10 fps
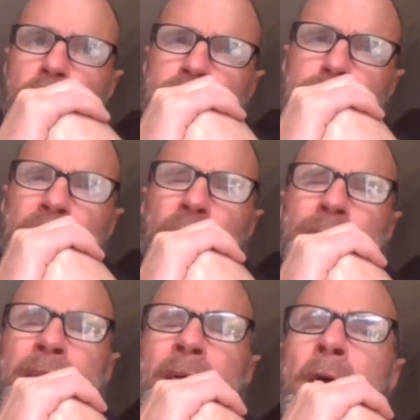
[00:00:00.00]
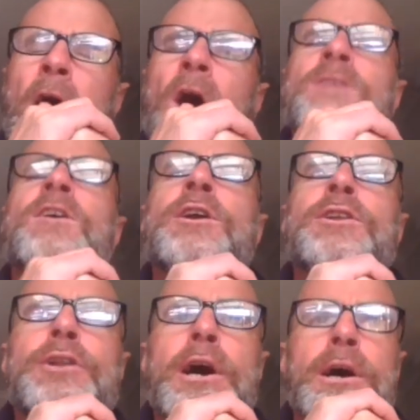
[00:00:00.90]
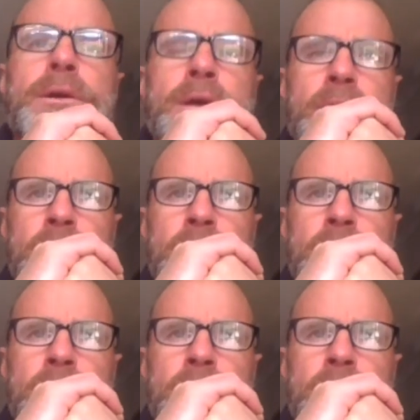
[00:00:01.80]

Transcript: roles. But I don't know.